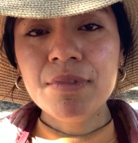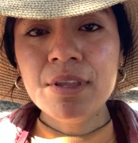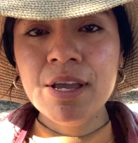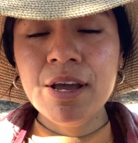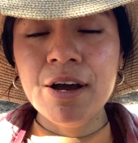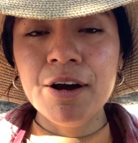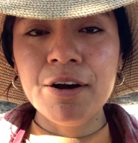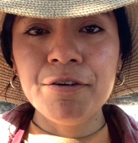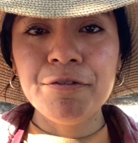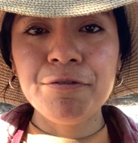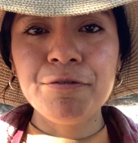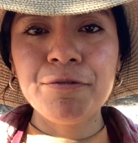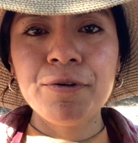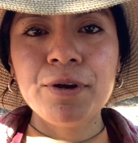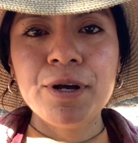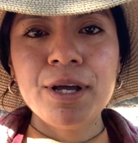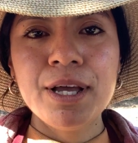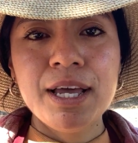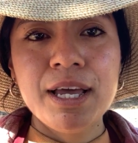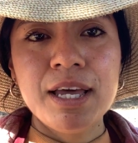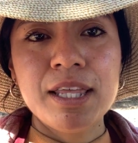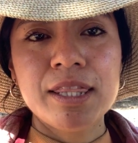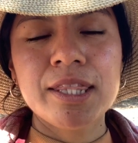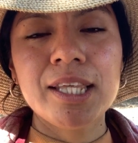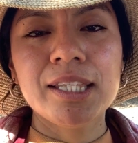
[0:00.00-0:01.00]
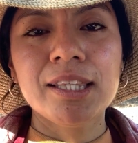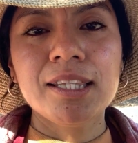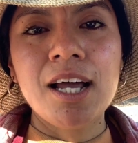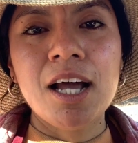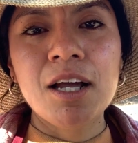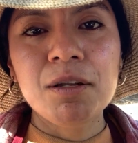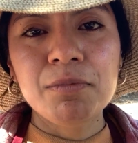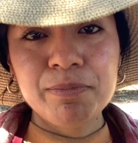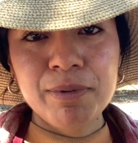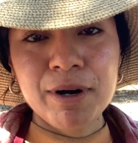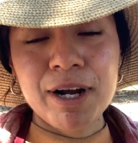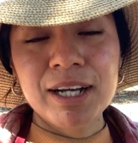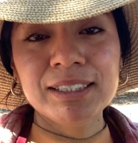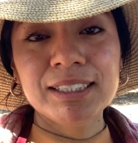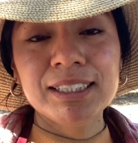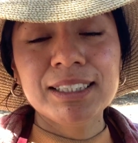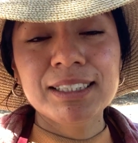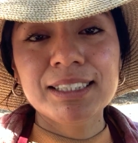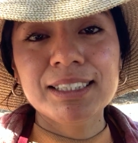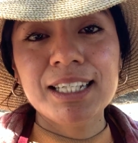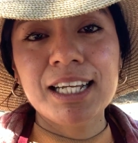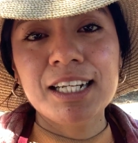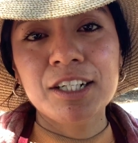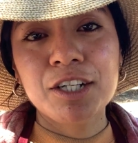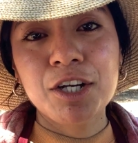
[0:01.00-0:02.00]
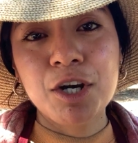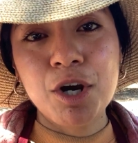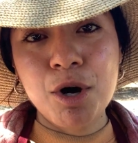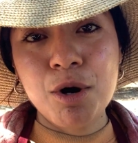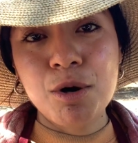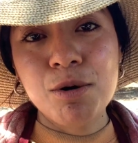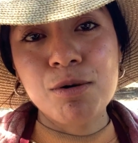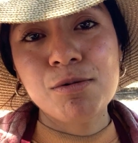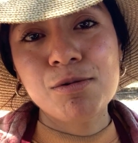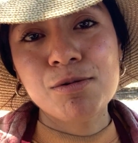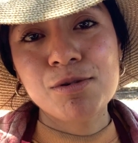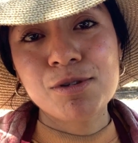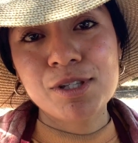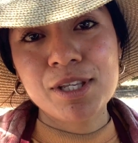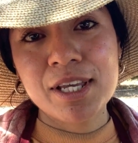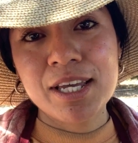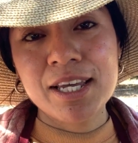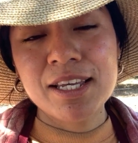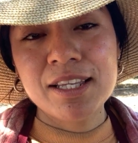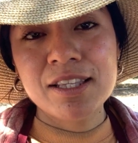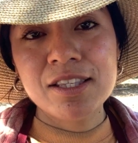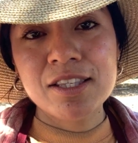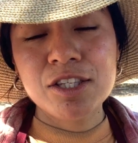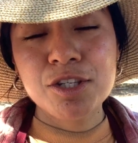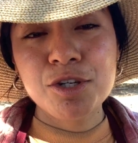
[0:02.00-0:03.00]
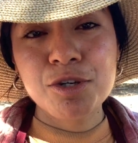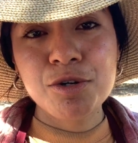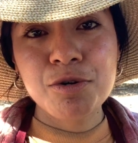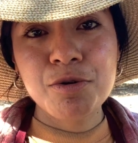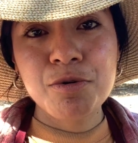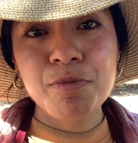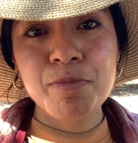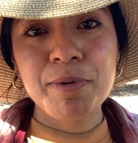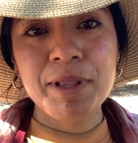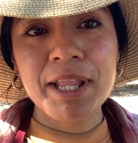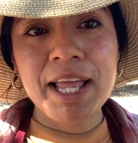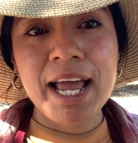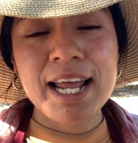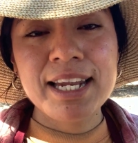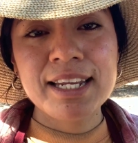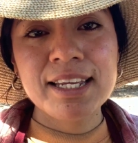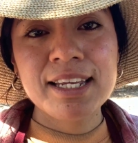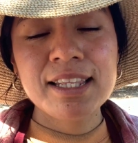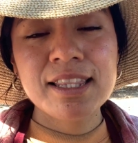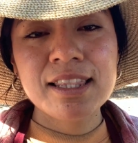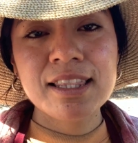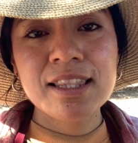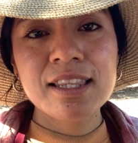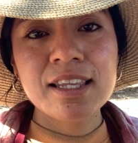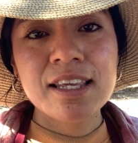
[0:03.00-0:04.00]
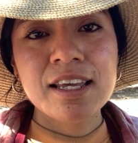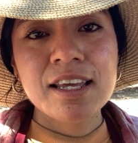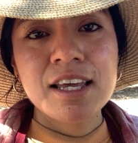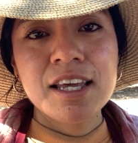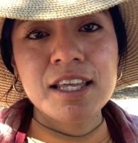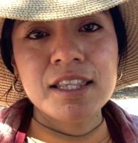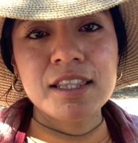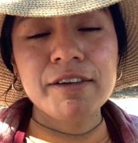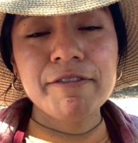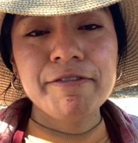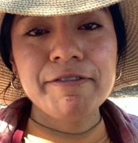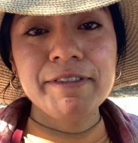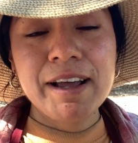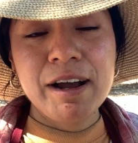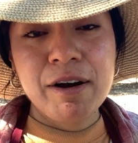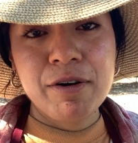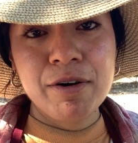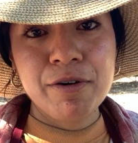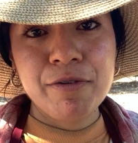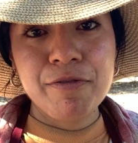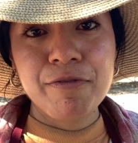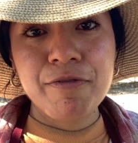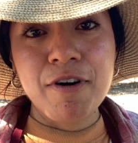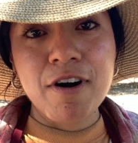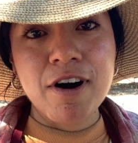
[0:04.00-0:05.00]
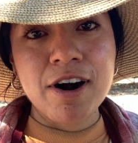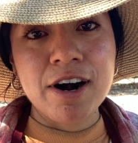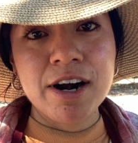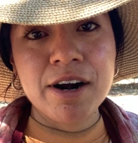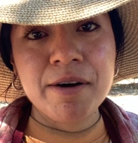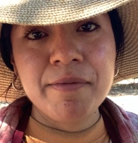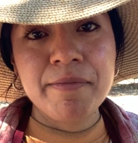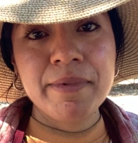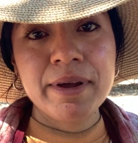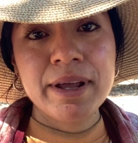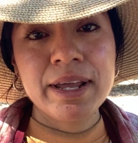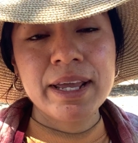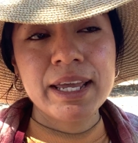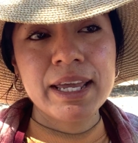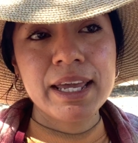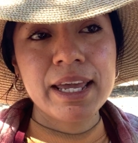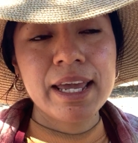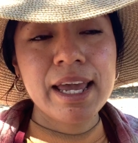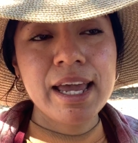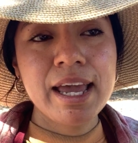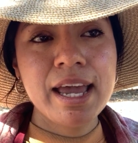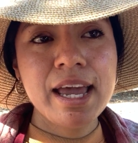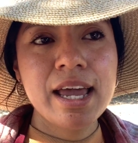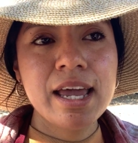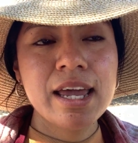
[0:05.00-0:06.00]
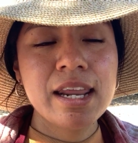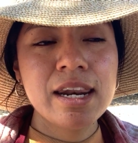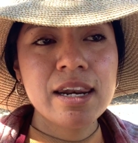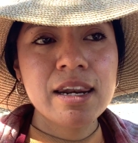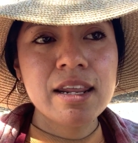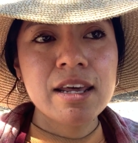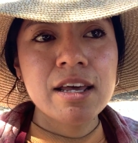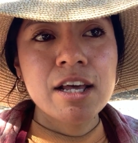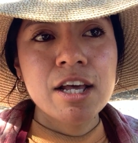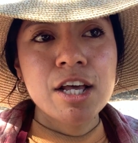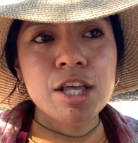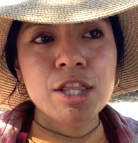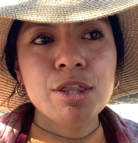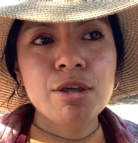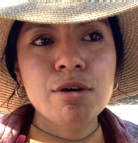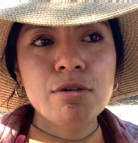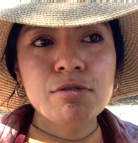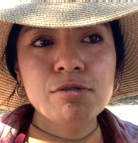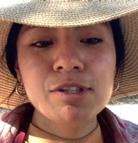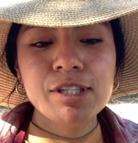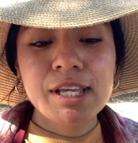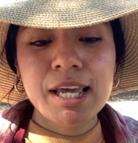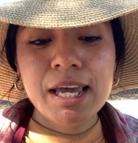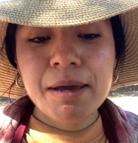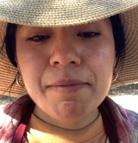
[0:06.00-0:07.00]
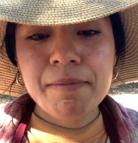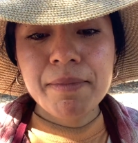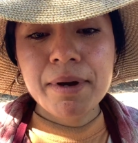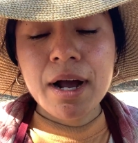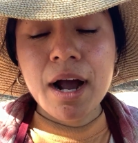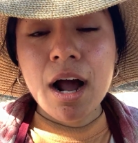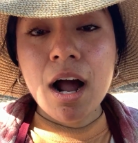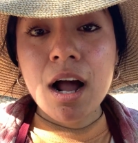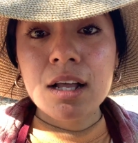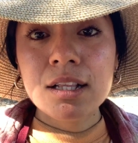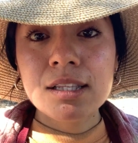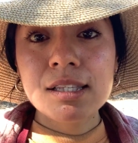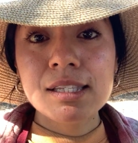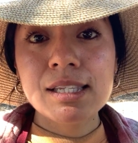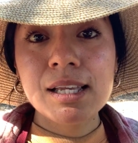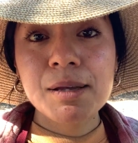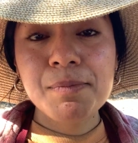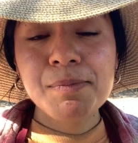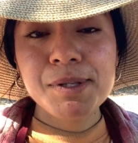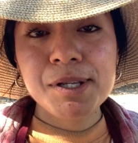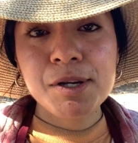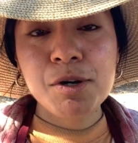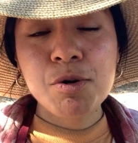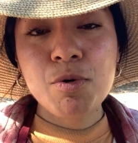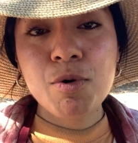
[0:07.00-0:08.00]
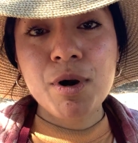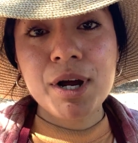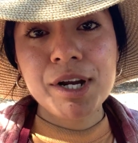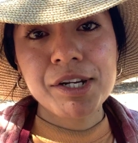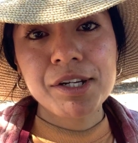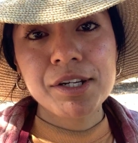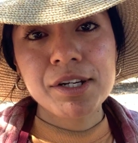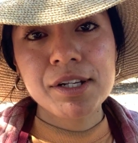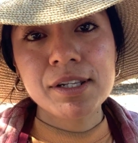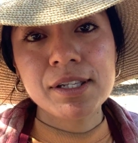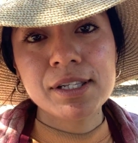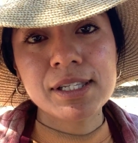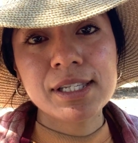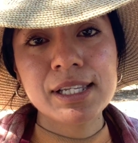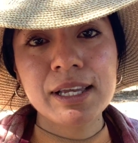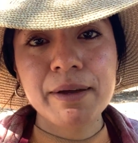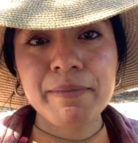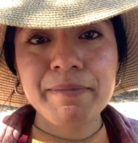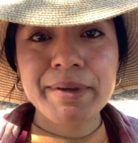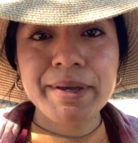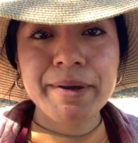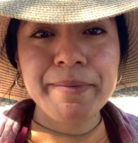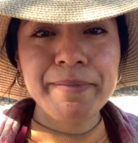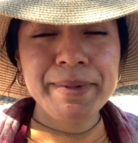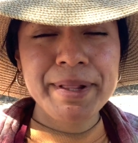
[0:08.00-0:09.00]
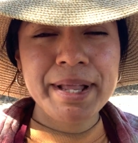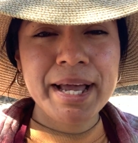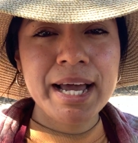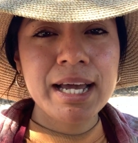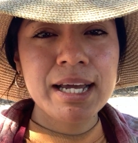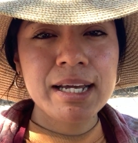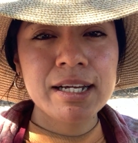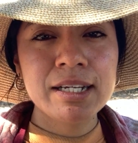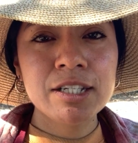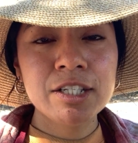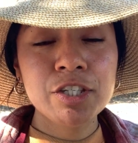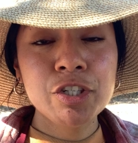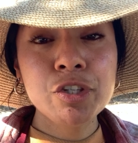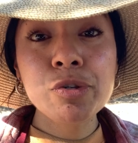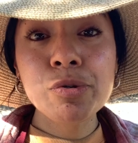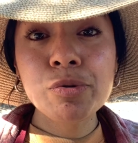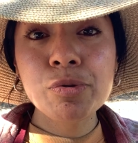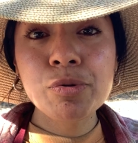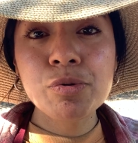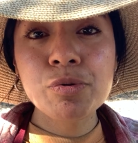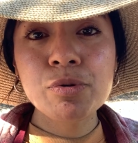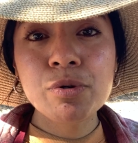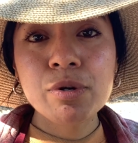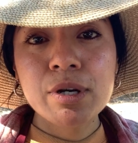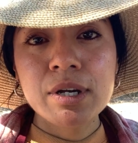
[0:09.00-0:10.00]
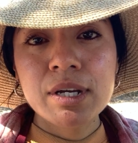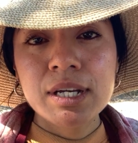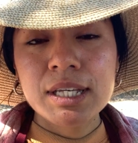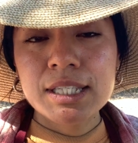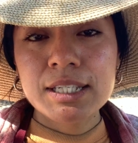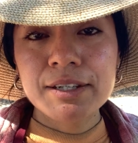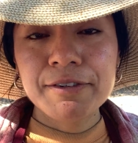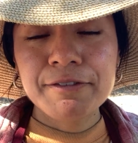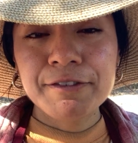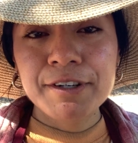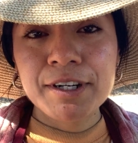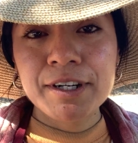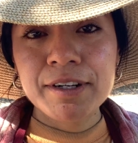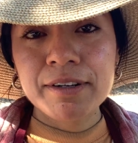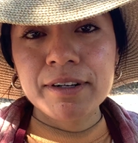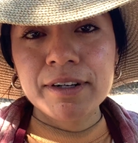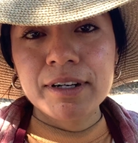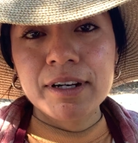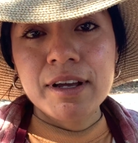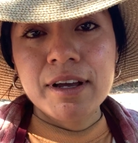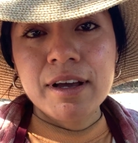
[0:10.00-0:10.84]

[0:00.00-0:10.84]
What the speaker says: of the thought process that goes into planning the flower farm. And those same concepts and questions can be applied to different